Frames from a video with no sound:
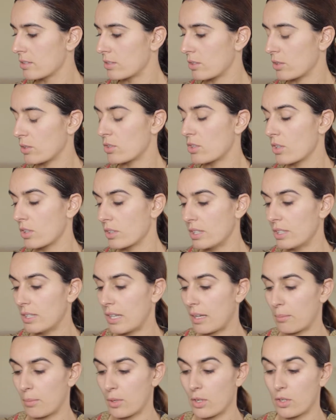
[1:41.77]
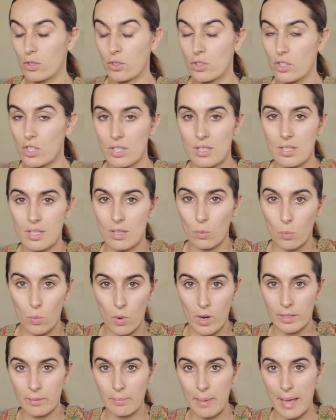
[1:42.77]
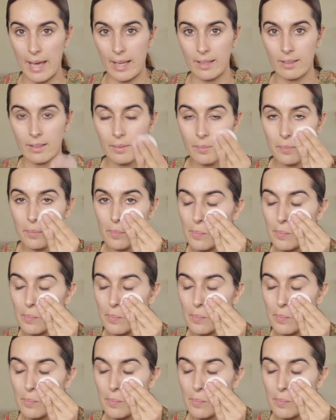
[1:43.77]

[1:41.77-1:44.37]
So you don't need that much. You just need one pad.